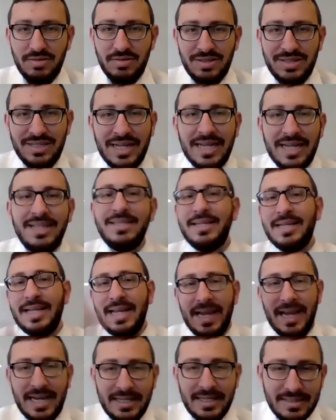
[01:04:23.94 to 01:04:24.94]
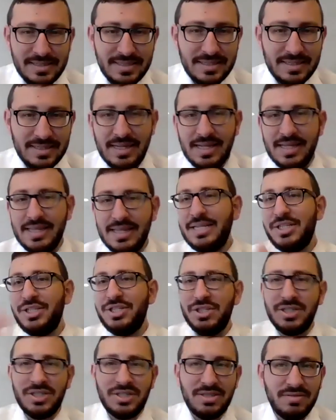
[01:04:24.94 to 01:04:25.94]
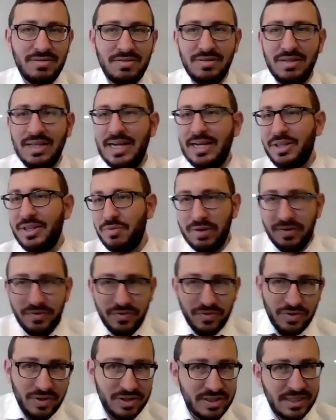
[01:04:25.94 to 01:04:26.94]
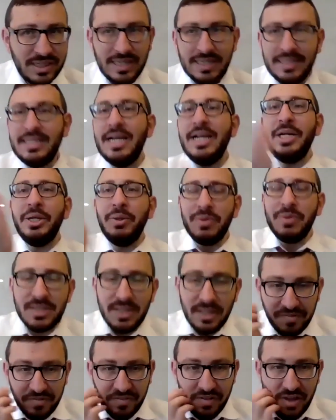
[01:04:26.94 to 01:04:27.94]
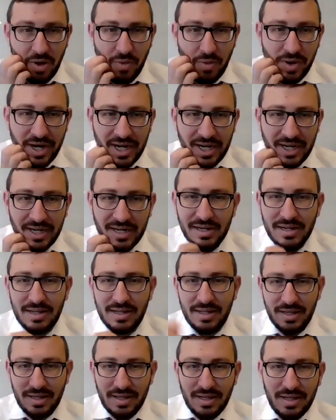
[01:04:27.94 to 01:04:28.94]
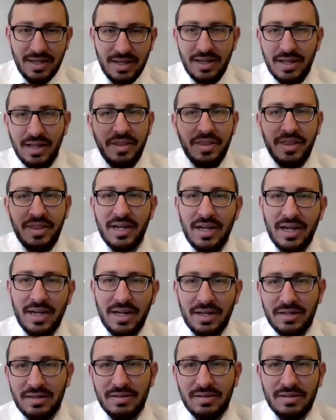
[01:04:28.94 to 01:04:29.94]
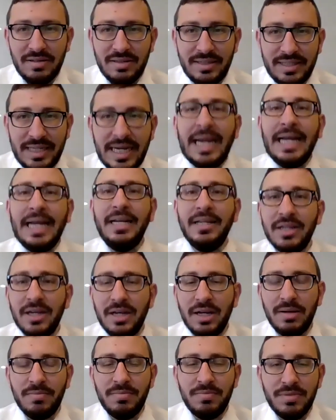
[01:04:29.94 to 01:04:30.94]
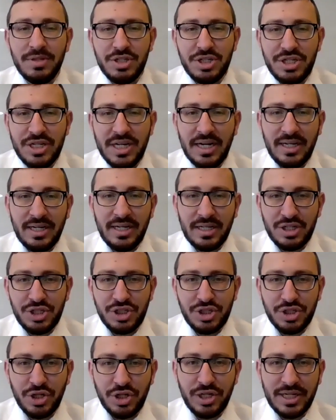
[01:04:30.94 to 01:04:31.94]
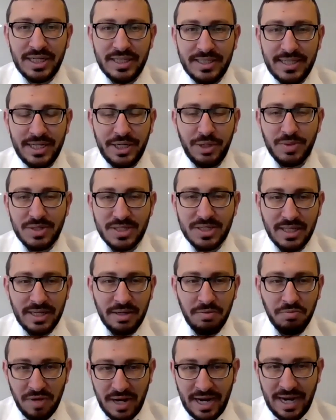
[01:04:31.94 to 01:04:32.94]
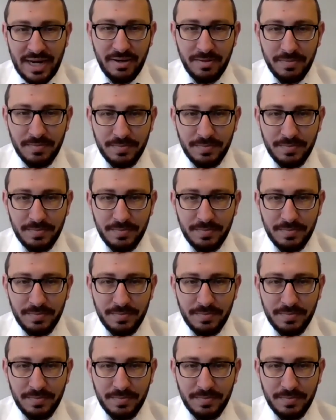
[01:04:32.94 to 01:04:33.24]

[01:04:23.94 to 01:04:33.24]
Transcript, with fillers: to indicate that just like the river is continuously flowing, the kingdom should, should continuously reign.